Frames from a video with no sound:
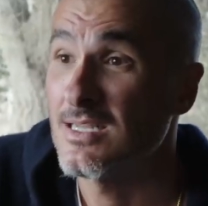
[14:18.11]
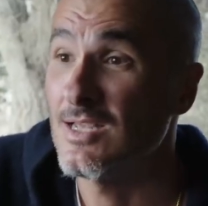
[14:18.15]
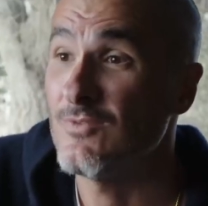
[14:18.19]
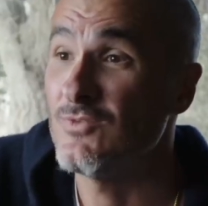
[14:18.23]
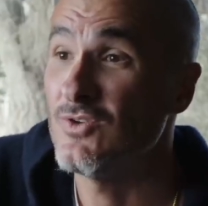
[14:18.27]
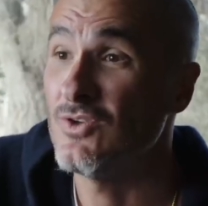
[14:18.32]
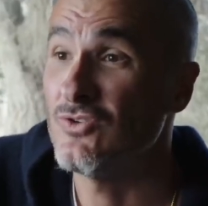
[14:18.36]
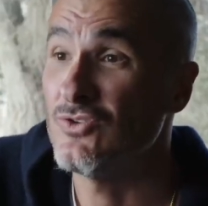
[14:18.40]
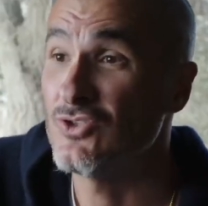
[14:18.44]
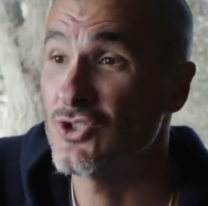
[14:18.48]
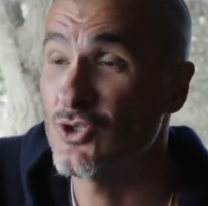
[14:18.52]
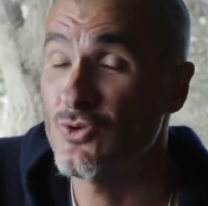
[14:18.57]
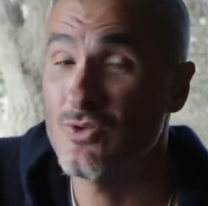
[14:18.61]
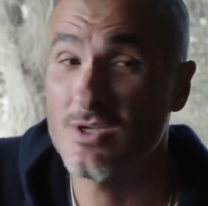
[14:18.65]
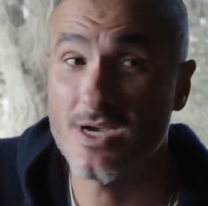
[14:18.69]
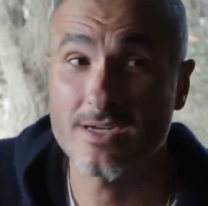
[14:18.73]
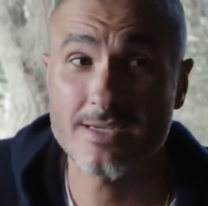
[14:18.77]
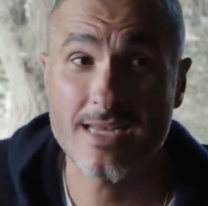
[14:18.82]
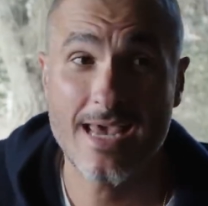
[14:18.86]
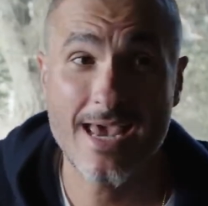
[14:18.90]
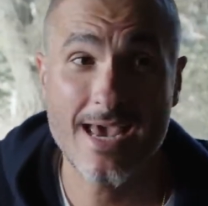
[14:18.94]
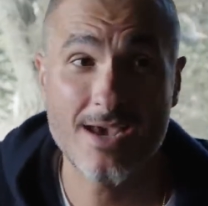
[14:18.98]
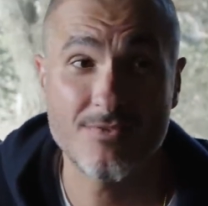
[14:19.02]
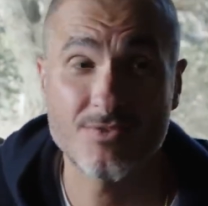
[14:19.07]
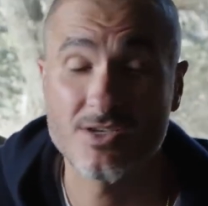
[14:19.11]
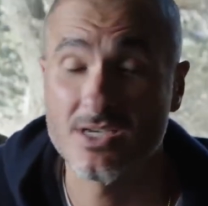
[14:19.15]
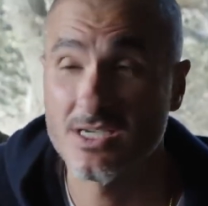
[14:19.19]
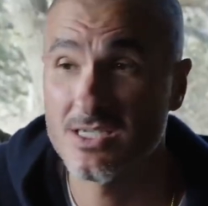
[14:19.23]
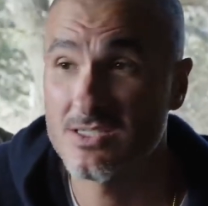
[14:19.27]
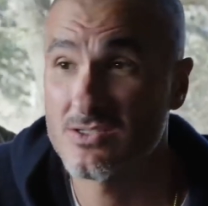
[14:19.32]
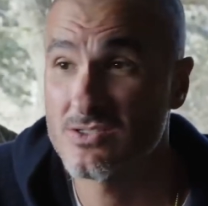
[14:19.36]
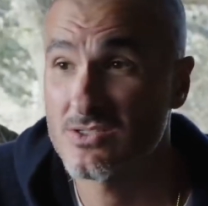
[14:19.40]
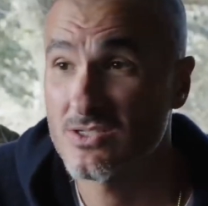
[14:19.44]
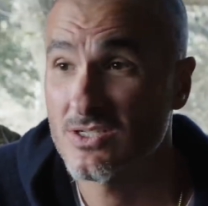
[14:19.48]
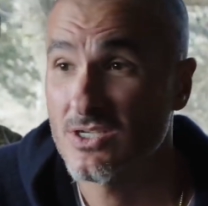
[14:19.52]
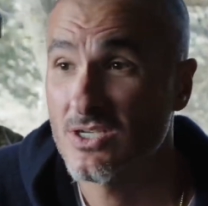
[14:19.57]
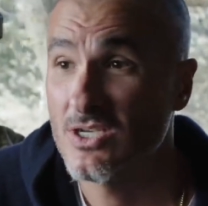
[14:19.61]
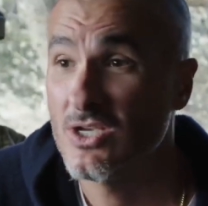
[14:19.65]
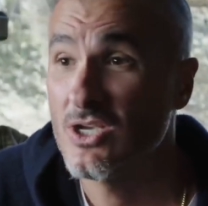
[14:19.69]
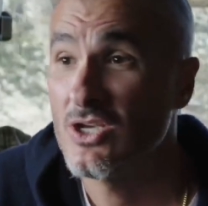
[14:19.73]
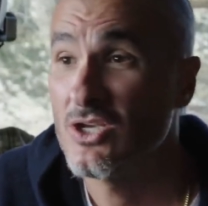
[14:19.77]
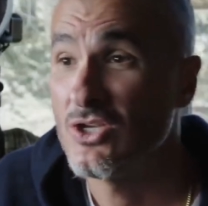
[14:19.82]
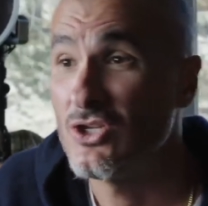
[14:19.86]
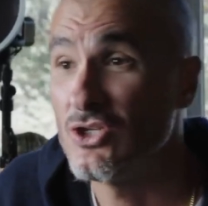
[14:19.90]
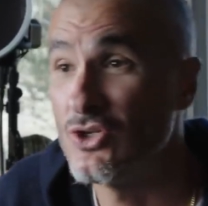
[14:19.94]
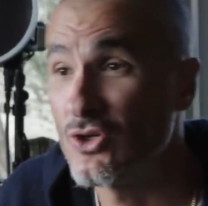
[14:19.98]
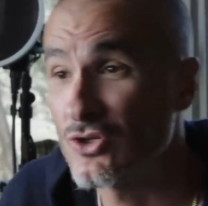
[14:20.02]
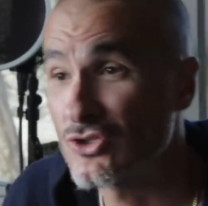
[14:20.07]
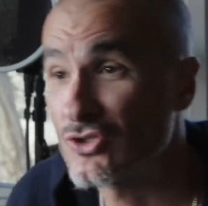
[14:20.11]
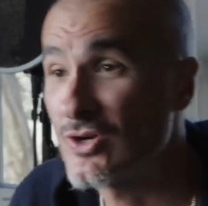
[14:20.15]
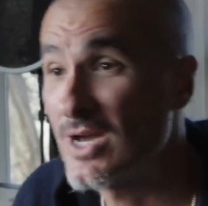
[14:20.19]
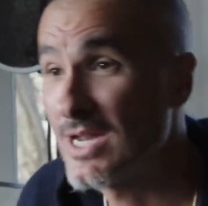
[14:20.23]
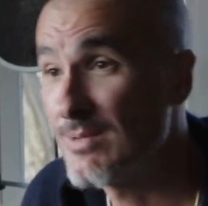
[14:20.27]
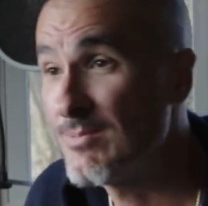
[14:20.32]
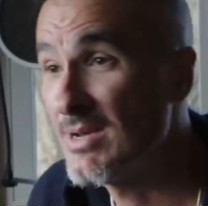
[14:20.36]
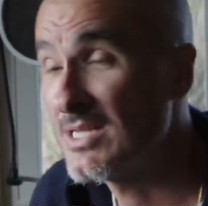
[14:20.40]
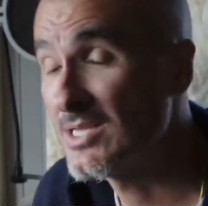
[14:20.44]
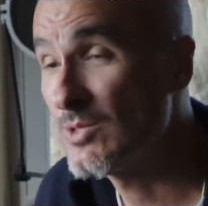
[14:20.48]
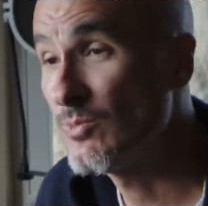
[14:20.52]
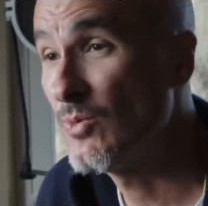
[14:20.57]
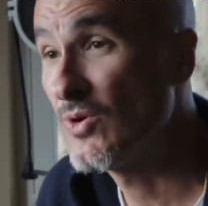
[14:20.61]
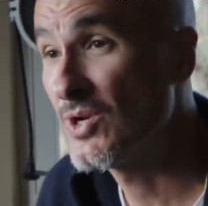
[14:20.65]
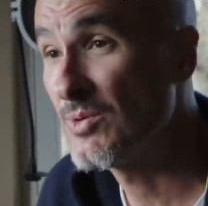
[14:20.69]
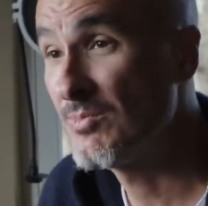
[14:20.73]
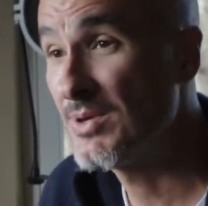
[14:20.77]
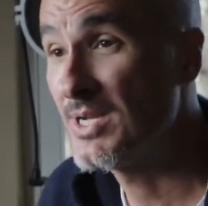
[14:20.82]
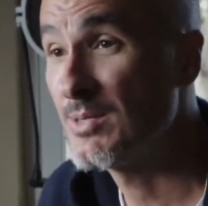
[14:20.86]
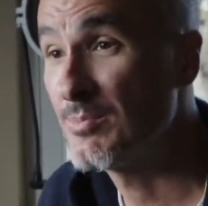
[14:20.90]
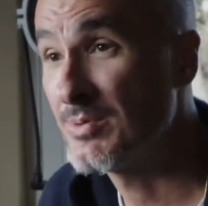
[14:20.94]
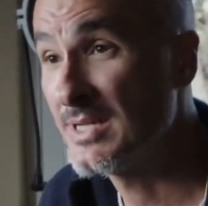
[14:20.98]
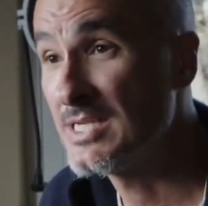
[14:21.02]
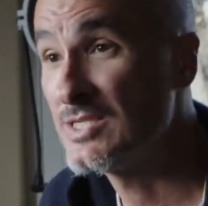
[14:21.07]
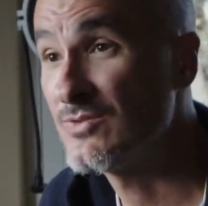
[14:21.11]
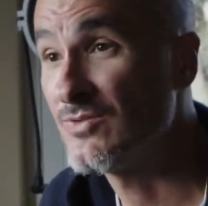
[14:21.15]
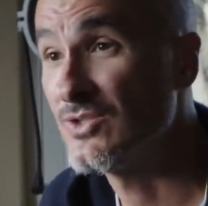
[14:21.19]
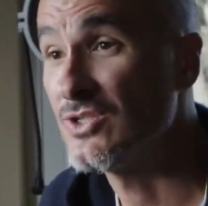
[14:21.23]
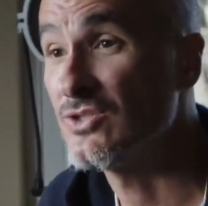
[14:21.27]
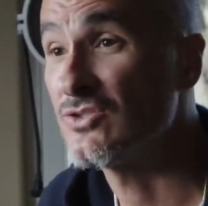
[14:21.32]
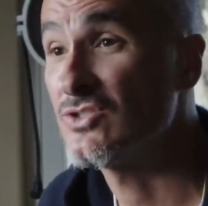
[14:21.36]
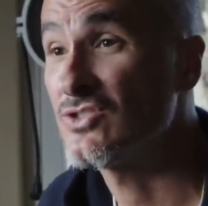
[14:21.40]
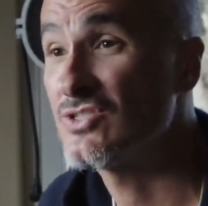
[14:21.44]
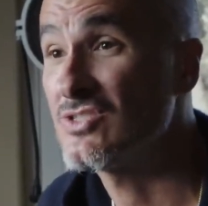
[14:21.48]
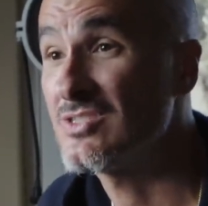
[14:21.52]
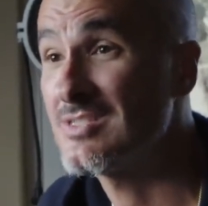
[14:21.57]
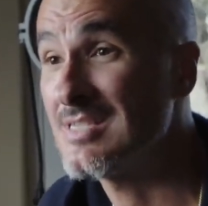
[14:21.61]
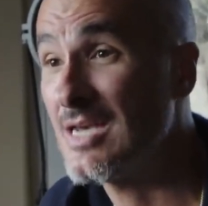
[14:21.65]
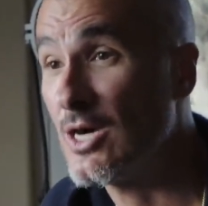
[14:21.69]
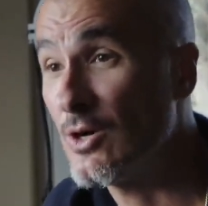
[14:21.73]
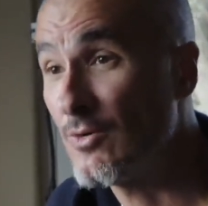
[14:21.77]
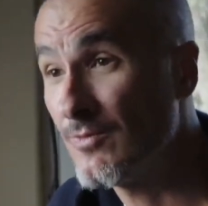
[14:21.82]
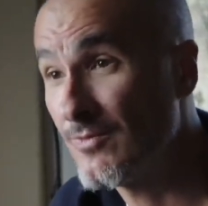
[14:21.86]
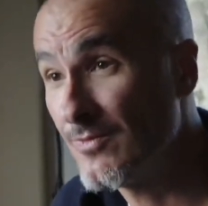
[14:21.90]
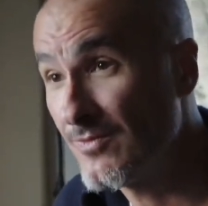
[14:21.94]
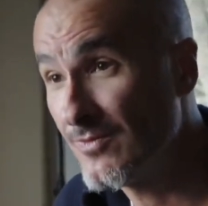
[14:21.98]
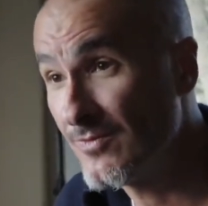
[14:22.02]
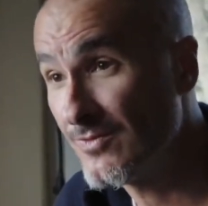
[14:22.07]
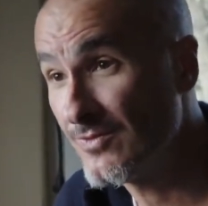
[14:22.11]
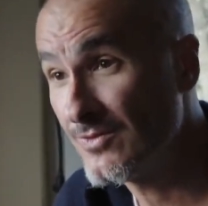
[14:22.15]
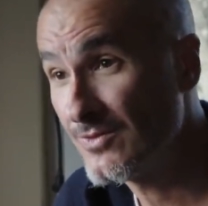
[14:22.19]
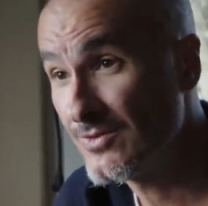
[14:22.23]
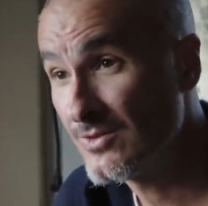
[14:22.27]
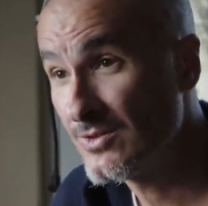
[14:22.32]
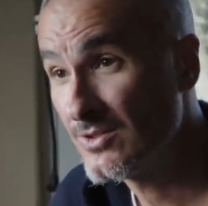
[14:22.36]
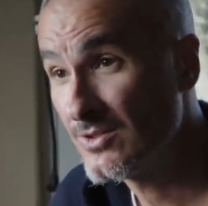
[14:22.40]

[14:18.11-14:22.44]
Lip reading: if you're too young to have kids, you're trying to make the world a better place for yourself.